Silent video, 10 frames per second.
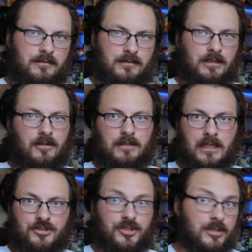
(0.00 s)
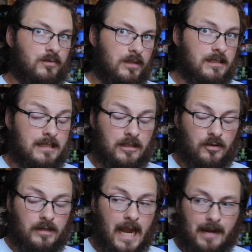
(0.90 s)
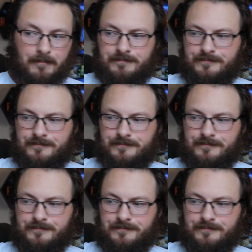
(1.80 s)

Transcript: you know, not just the single game.